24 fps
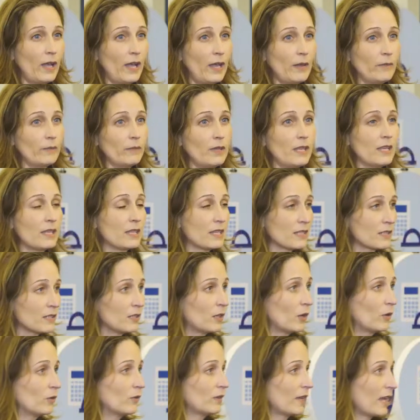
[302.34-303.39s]
um, it is
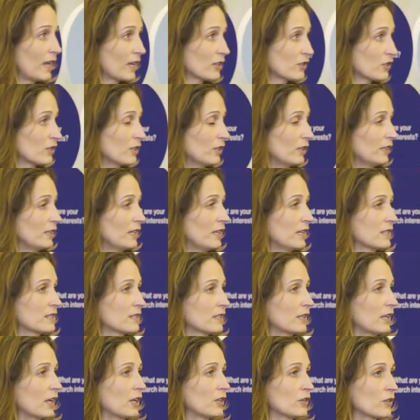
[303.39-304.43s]
known nationally.
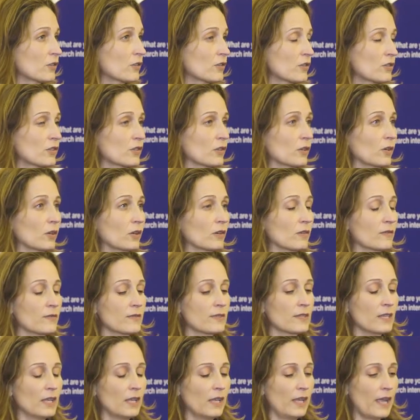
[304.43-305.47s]
It's an
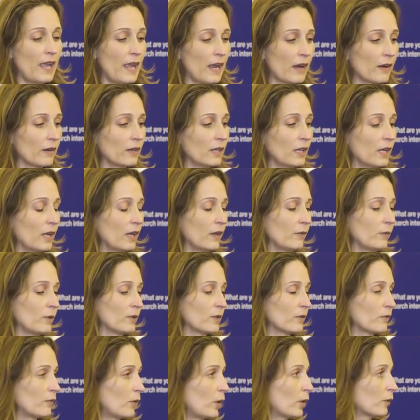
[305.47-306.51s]
underserved area with
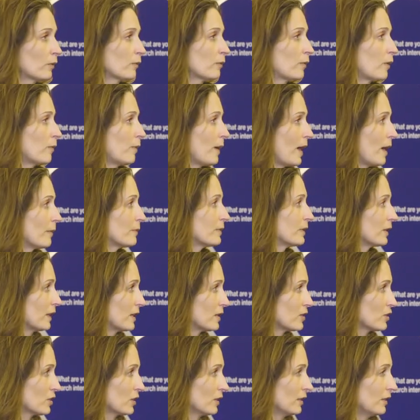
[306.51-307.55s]
a vulnerable
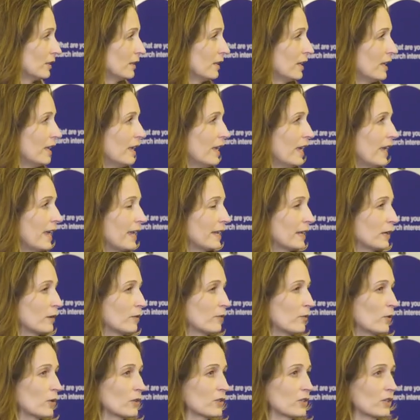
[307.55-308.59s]
population, and
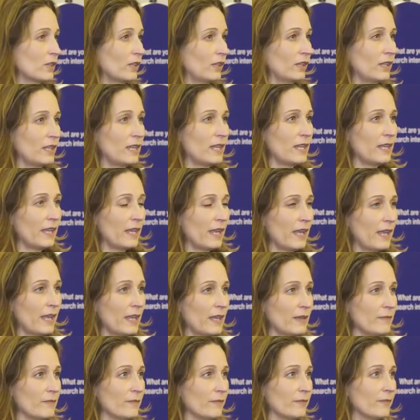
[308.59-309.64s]
unfortunately
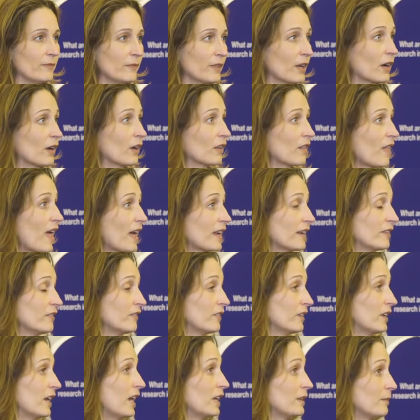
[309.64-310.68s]
um, there are a lot of
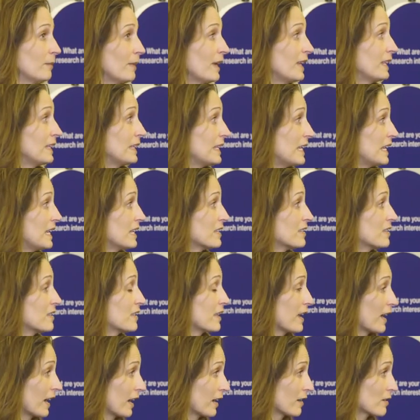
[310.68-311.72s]
unmet needs
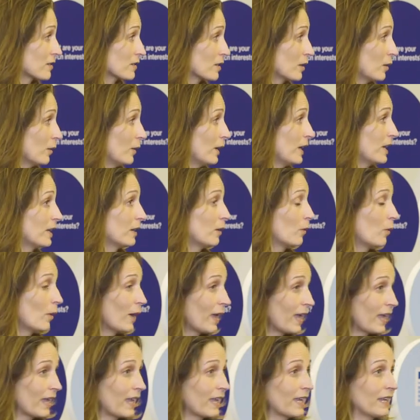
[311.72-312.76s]
there. So in a
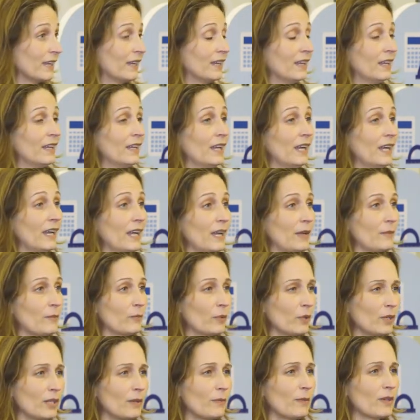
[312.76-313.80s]
way, Um,
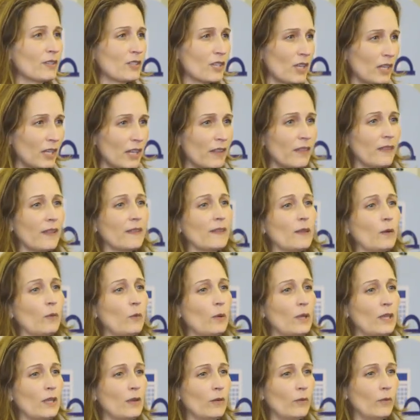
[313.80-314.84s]
pretty much anything that
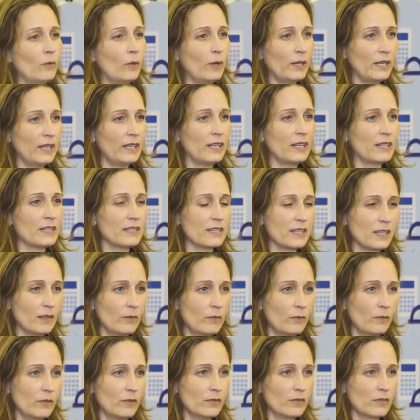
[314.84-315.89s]
we went in and
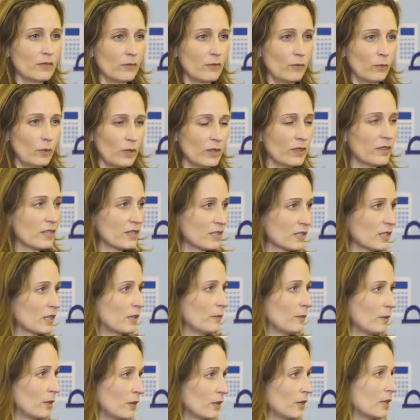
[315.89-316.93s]
did with this
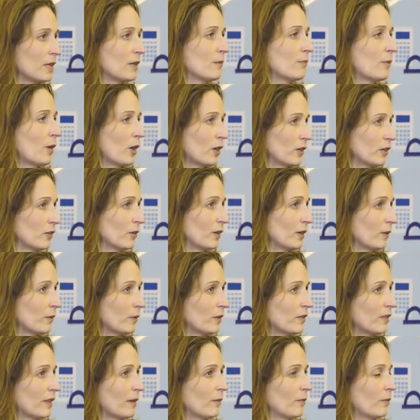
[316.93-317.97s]
community, partnering
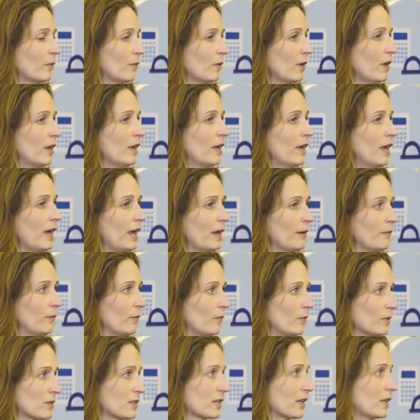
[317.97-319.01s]
with them, um,
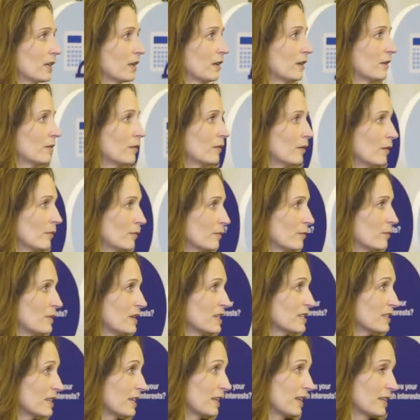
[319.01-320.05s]
was going to be
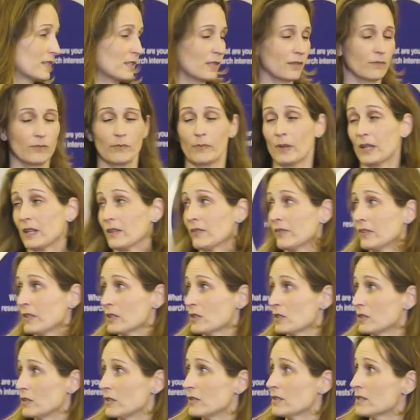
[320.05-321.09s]
seen as
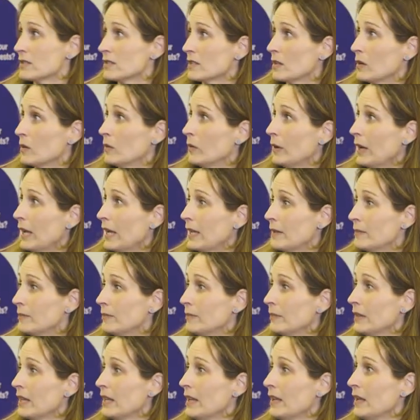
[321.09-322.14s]
beneficial. So
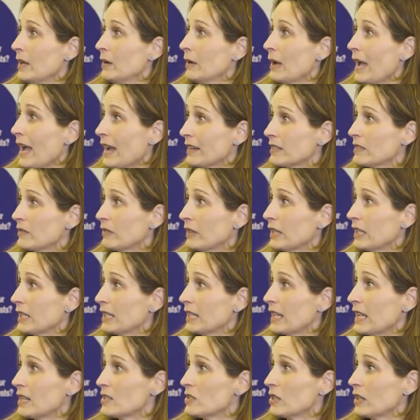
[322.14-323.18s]
um, actively
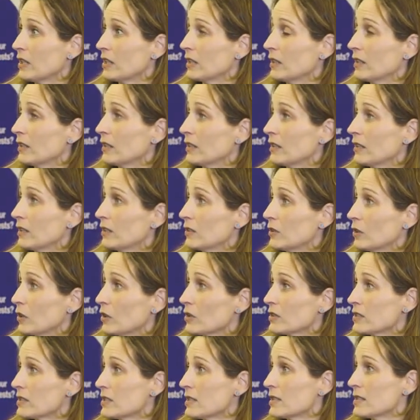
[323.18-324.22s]
engaging
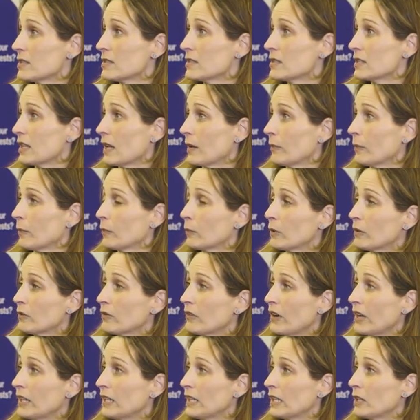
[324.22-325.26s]
nurses, um,
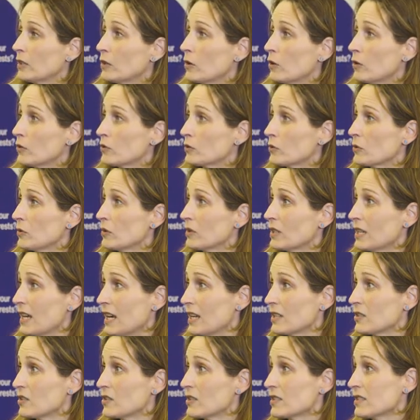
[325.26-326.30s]
refining cultural
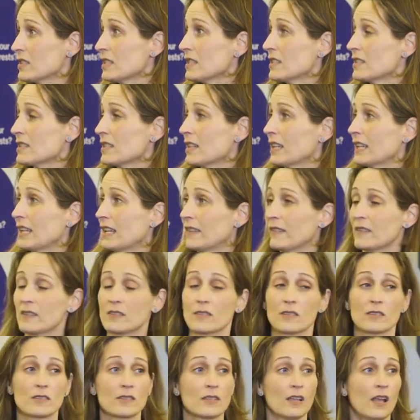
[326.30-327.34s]
consciousness. Again,
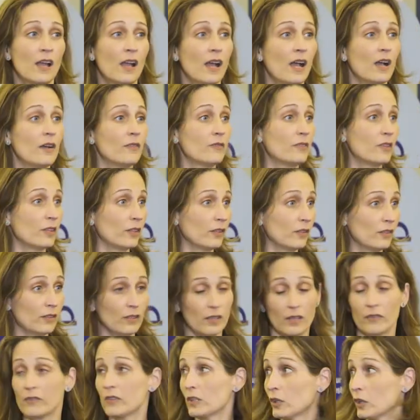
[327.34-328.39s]
this is of the,
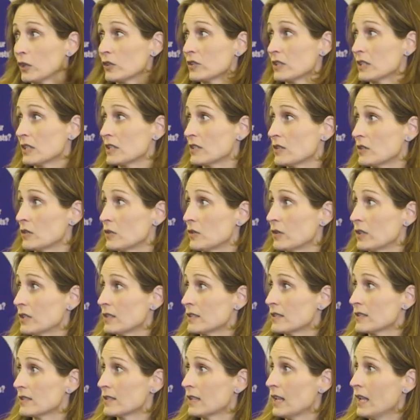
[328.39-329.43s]
of the nursing
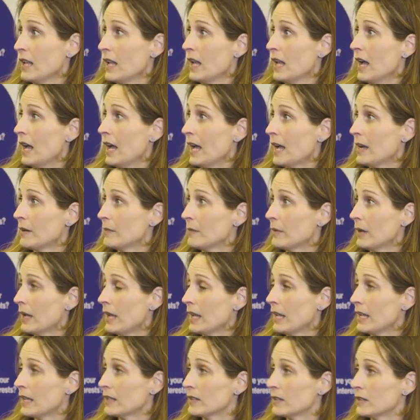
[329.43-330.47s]
students. Um,
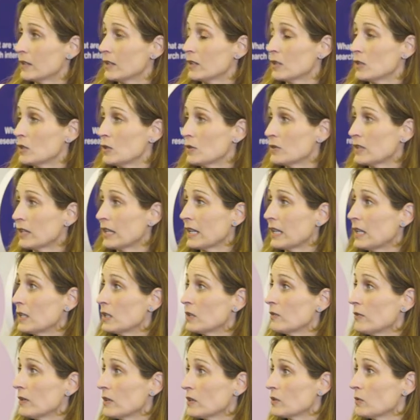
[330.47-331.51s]
and using
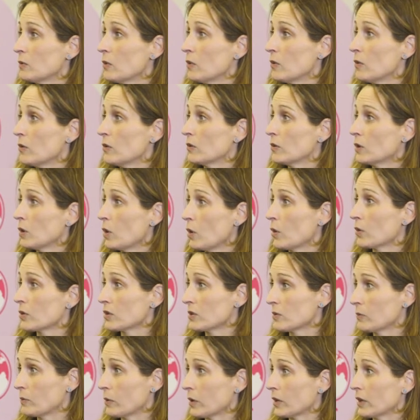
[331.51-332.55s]
individual
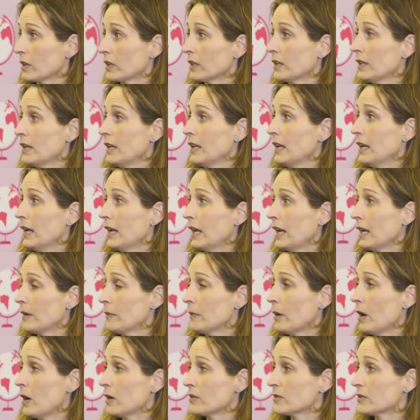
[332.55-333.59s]
coursework.
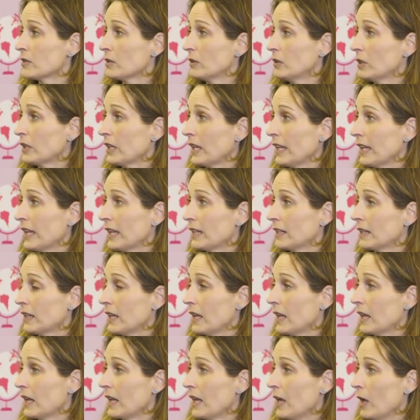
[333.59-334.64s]
Um, also looking at
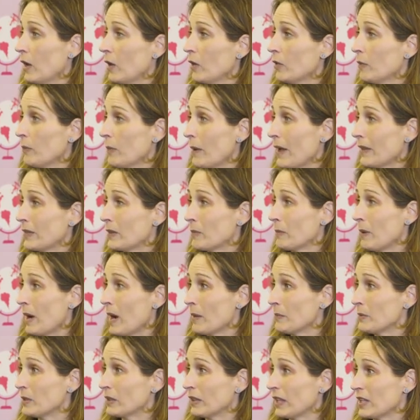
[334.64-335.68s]
uh, health at the
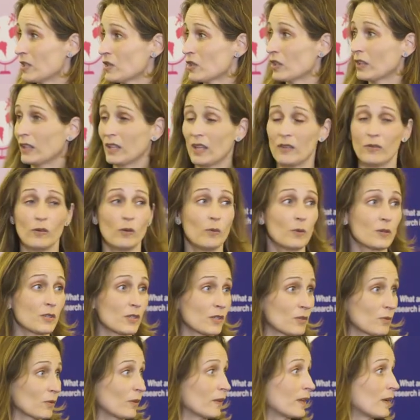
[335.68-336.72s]
population level, which
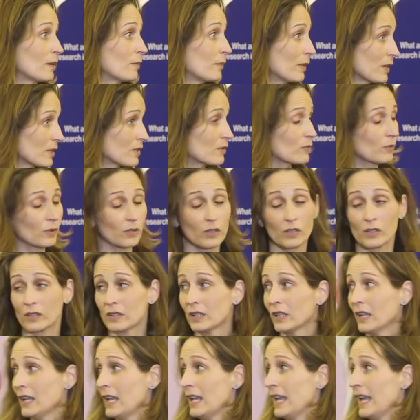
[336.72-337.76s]
is really a
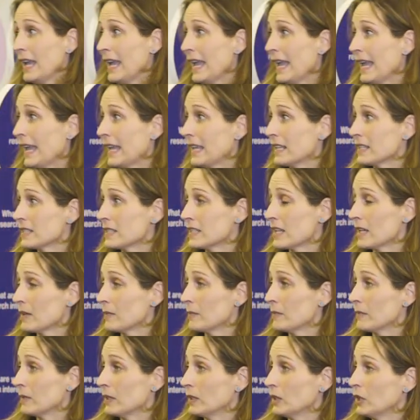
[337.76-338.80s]
buzzword, and
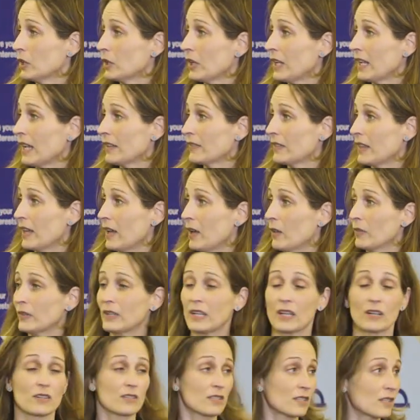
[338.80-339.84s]
um, looking at the
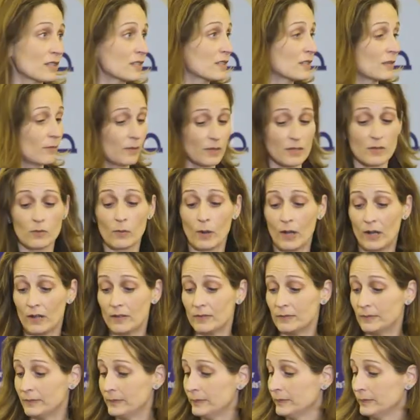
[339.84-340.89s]
healthcare system as well.